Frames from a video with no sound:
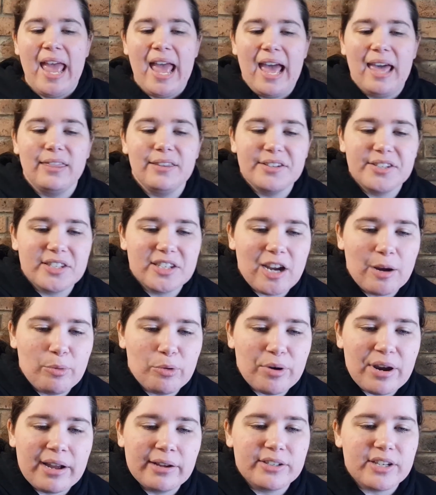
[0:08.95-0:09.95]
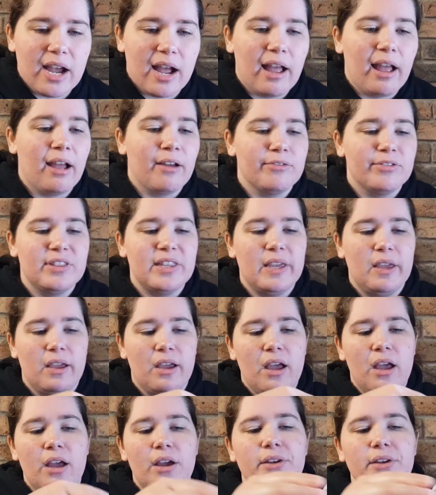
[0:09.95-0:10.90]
And this time around I have the